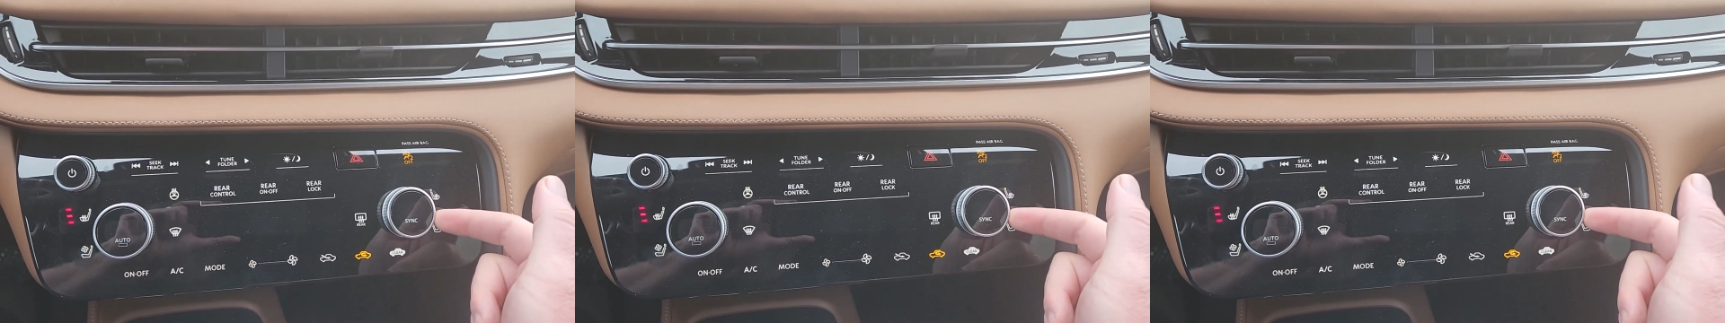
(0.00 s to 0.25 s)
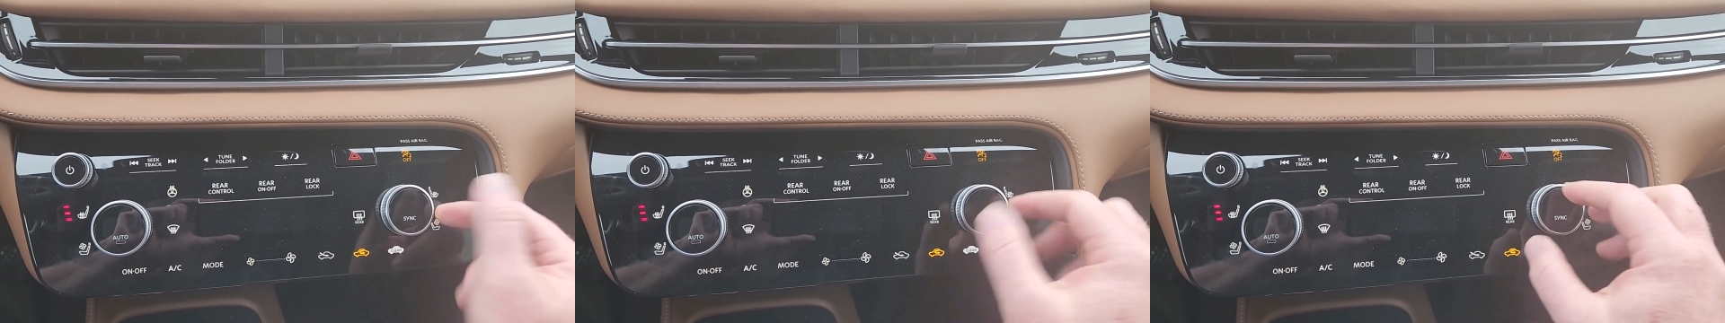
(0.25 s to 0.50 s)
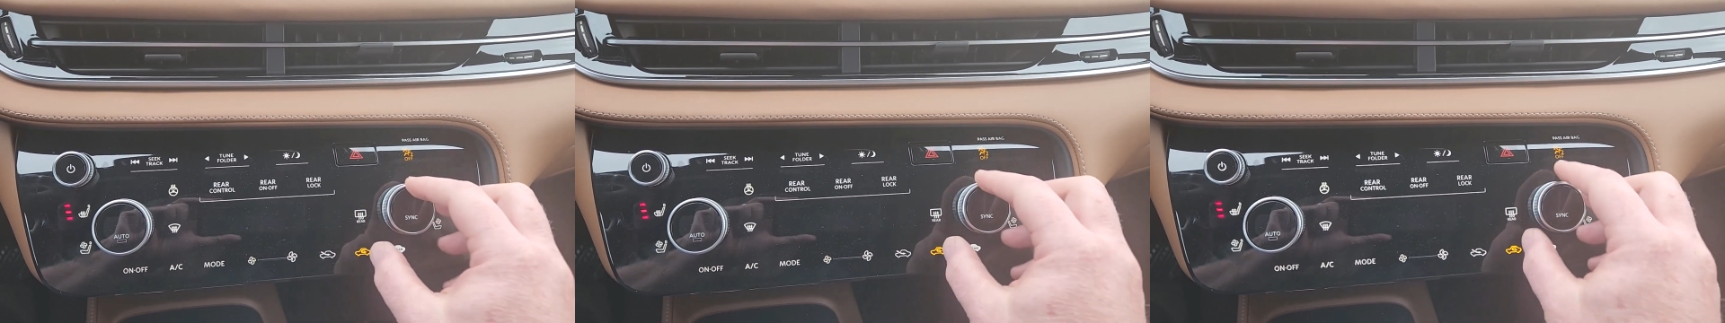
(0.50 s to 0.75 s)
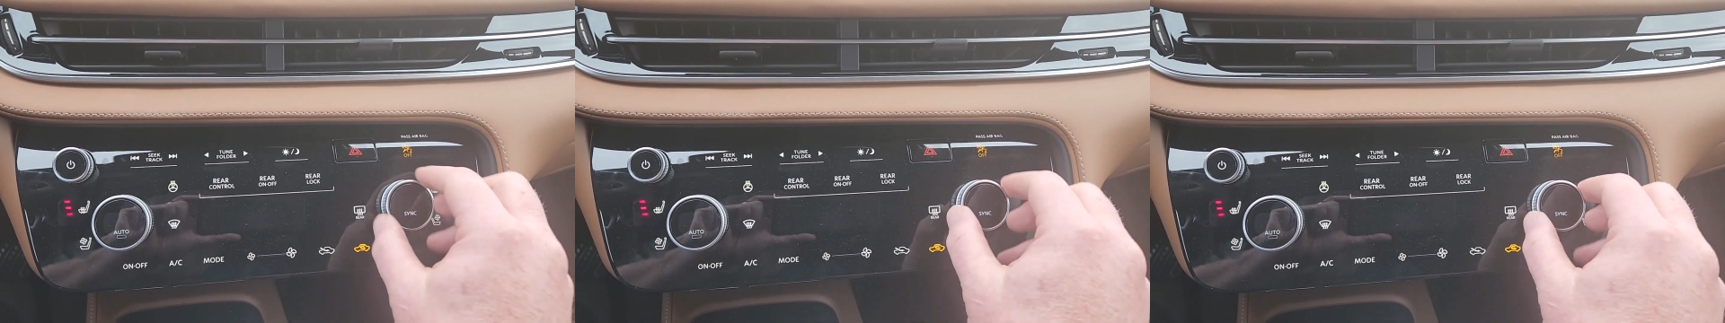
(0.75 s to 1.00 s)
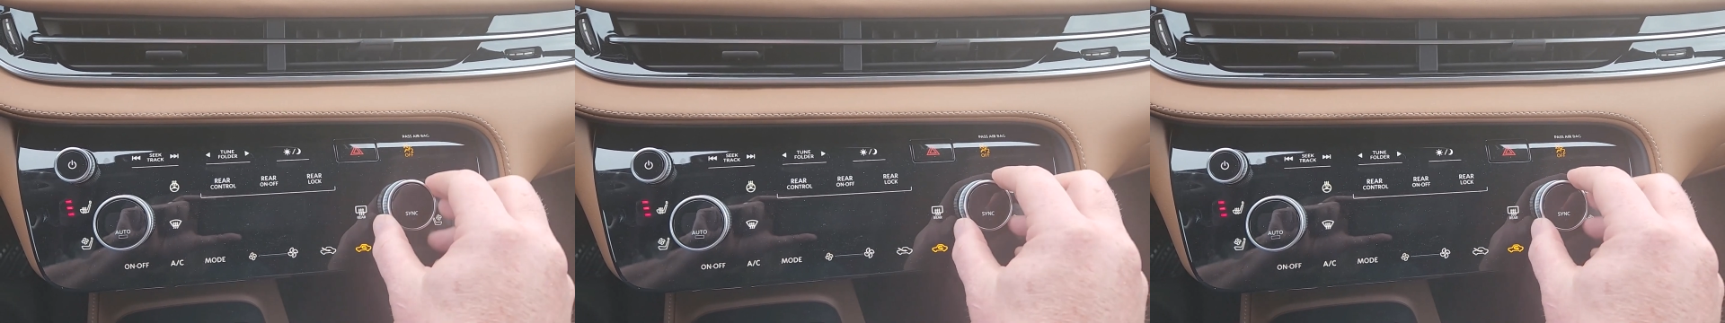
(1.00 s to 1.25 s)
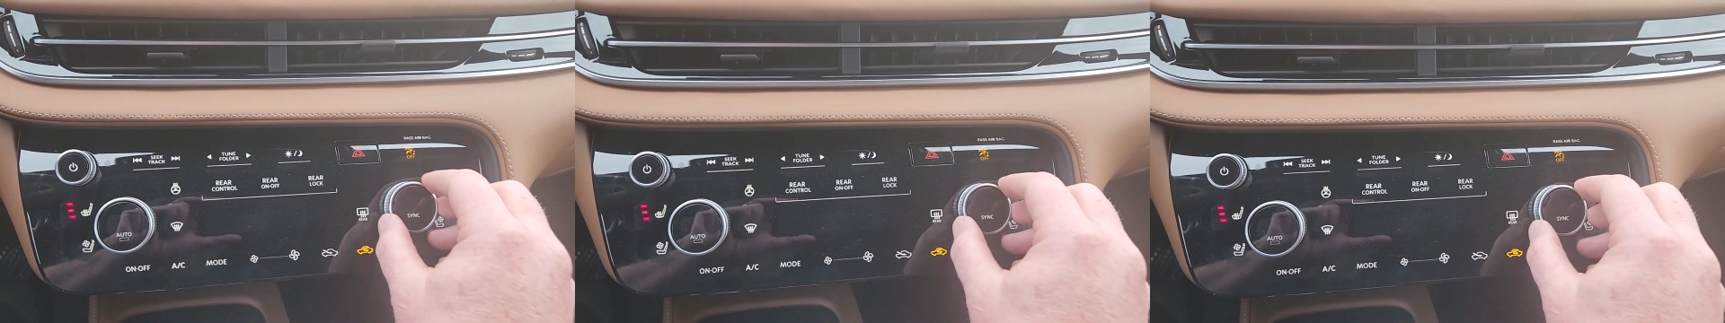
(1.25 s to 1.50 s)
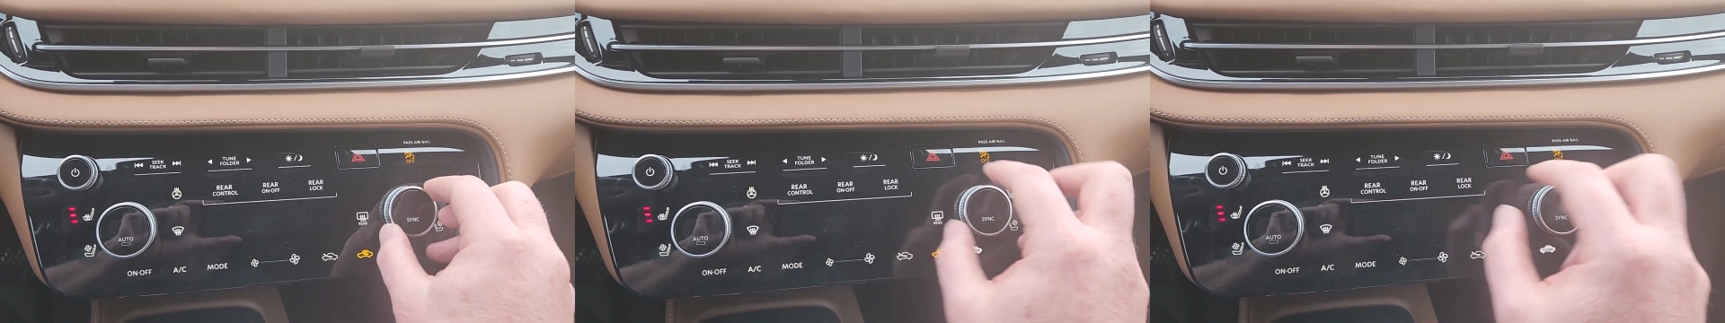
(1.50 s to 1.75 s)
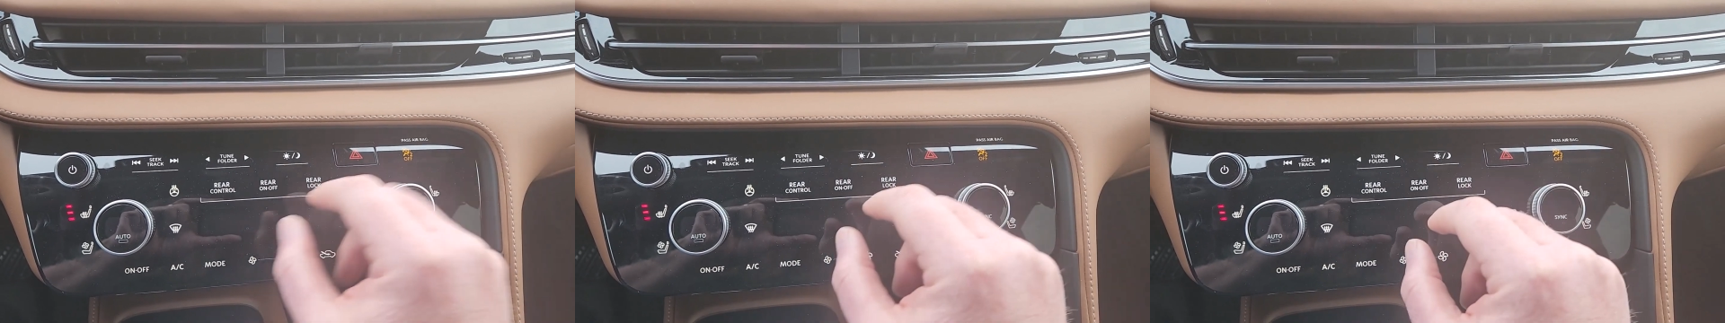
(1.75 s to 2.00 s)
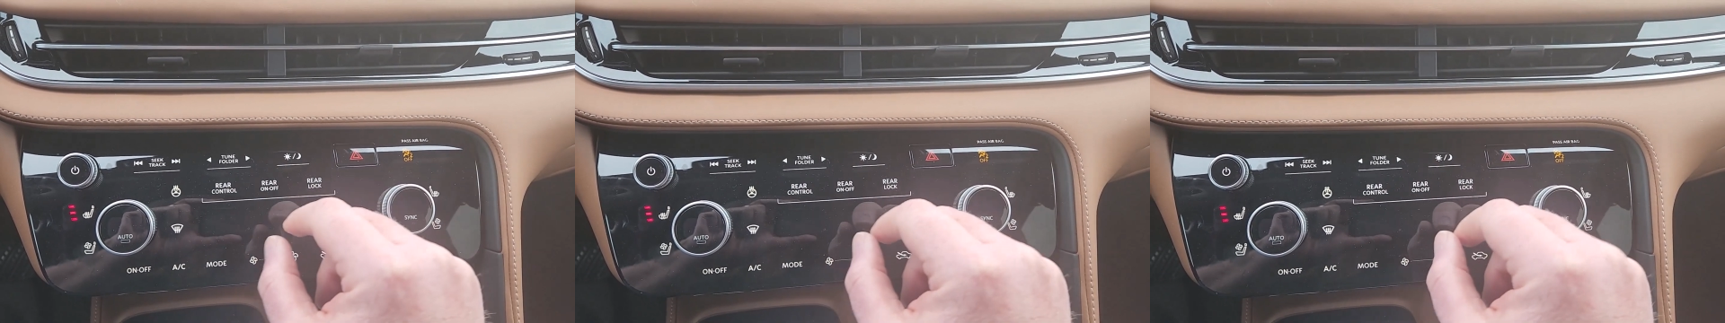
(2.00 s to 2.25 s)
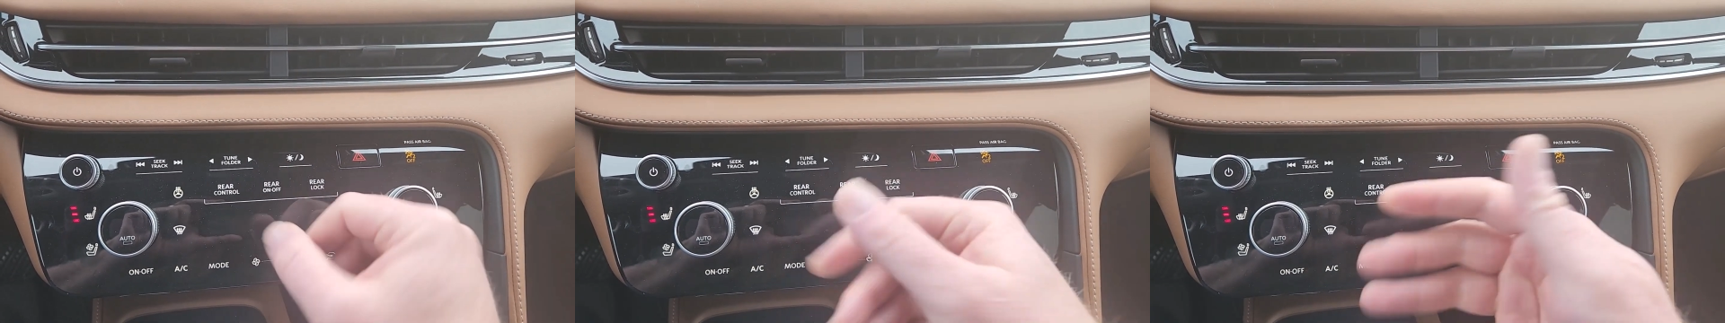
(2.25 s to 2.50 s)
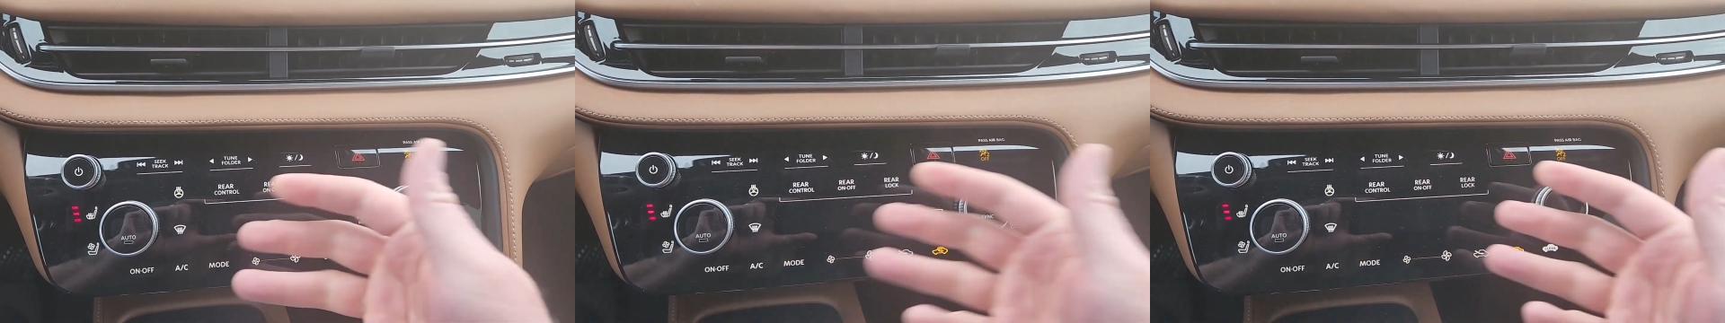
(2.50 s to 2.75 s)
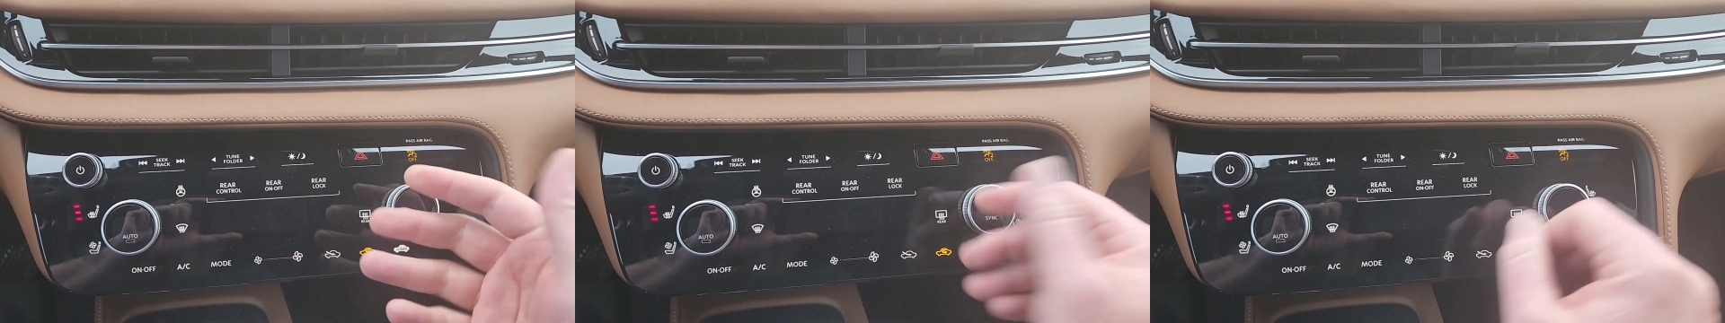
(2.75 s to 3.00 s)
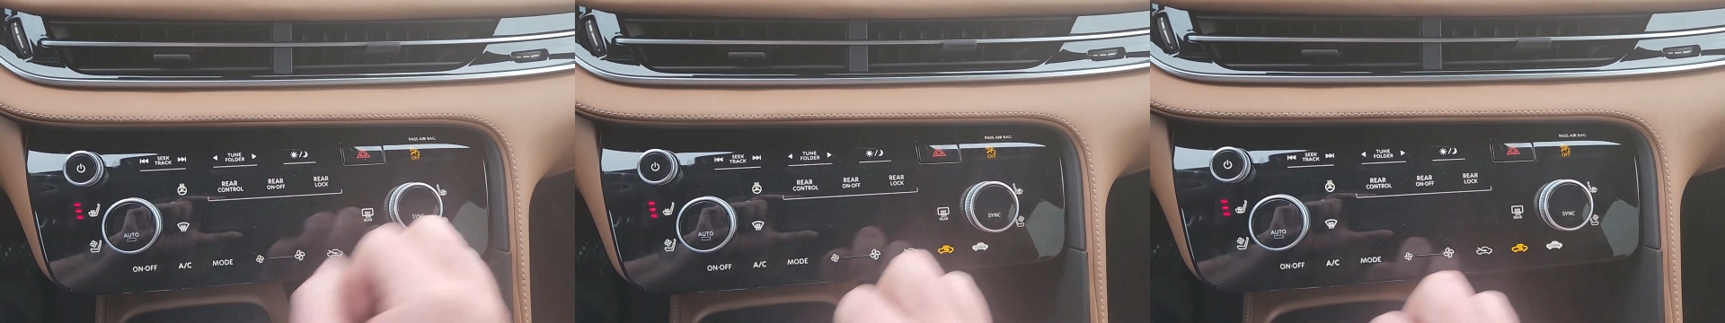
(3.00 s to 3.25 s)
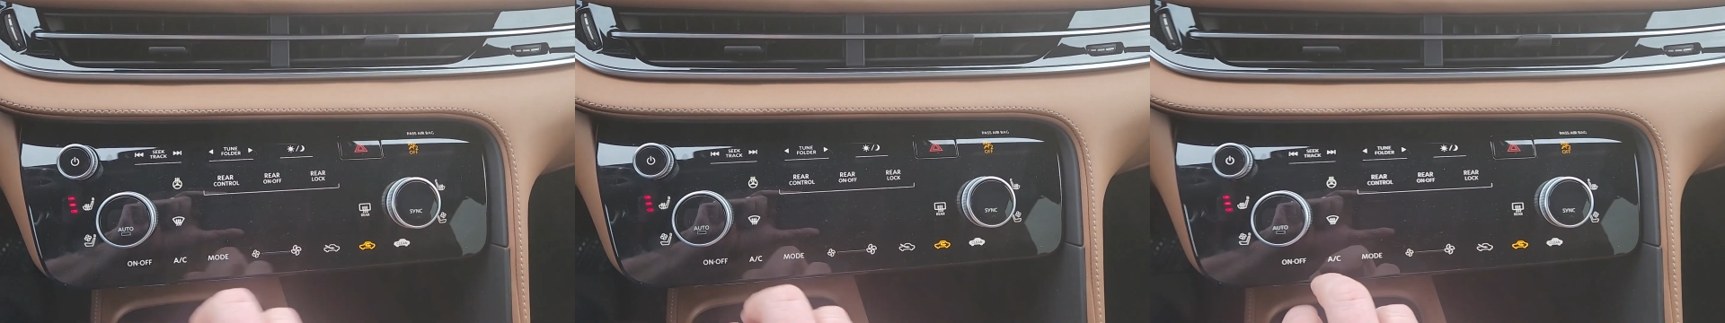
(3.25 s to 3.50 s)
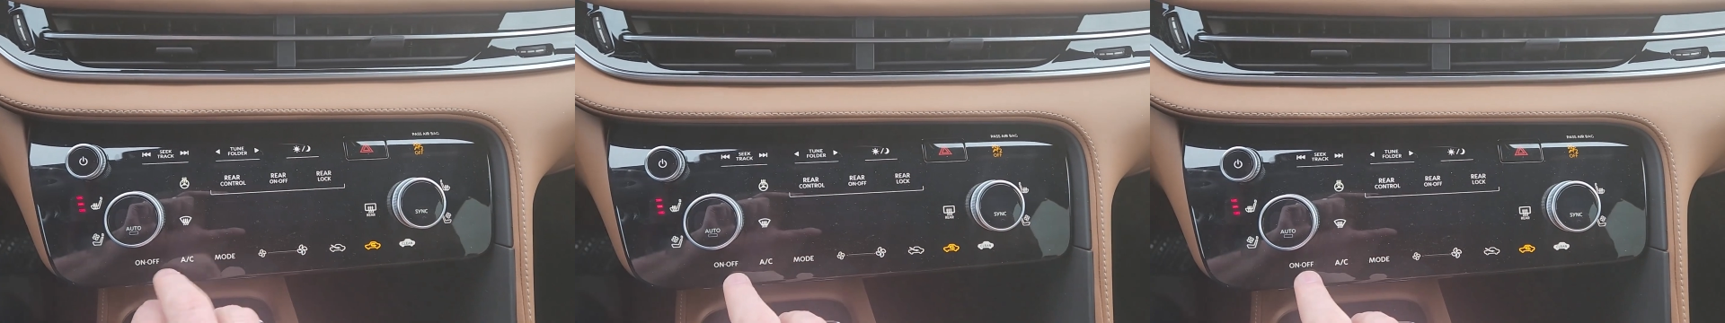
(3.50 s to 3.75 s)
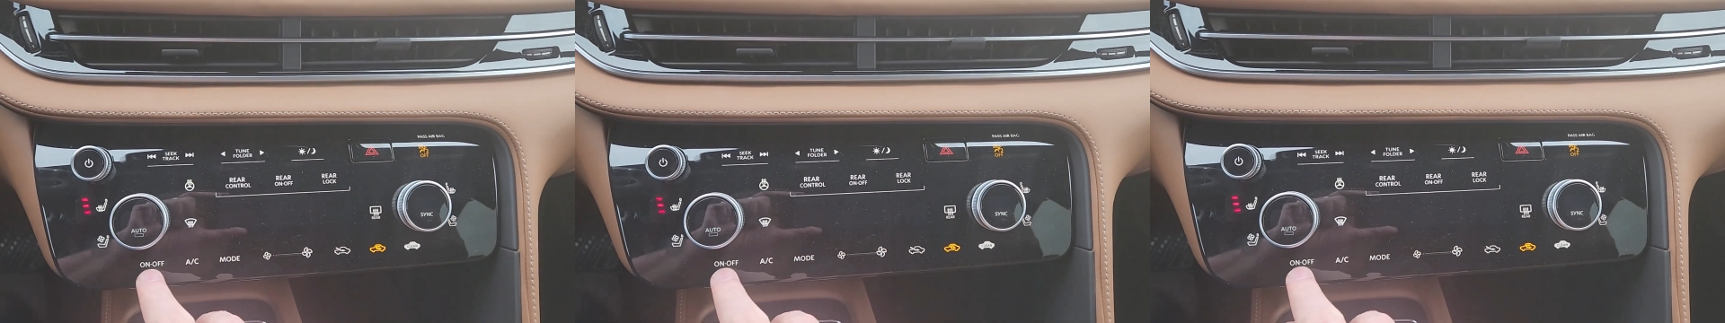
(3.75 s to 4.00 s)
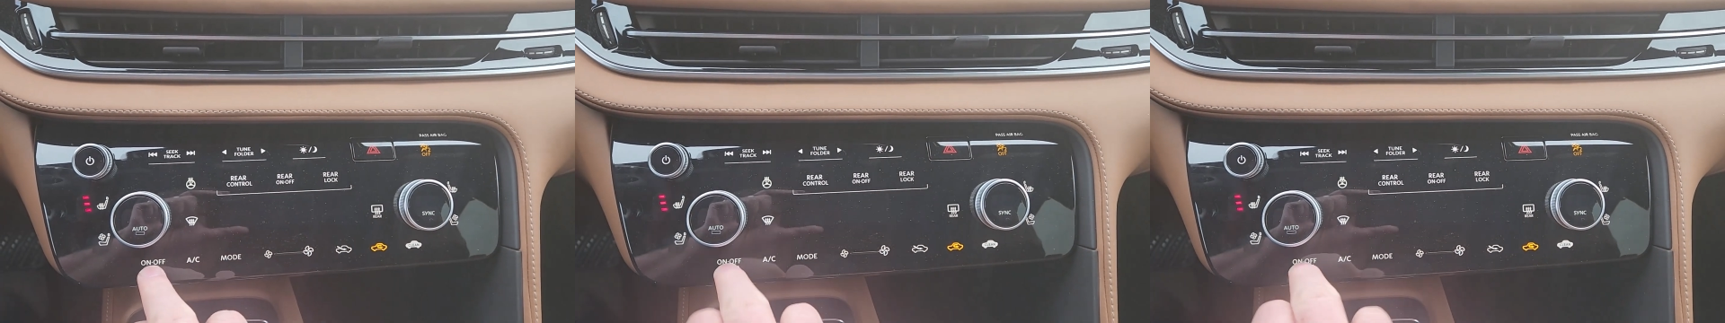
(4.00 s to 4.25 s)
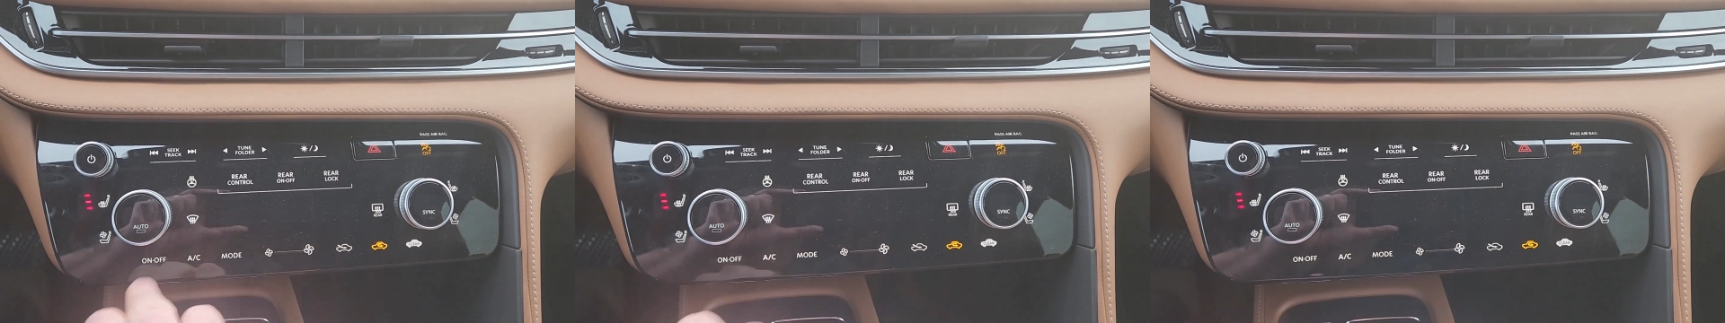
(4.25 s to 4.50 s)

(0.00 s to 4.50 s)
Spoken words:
No face is visible, so there are no lips to read.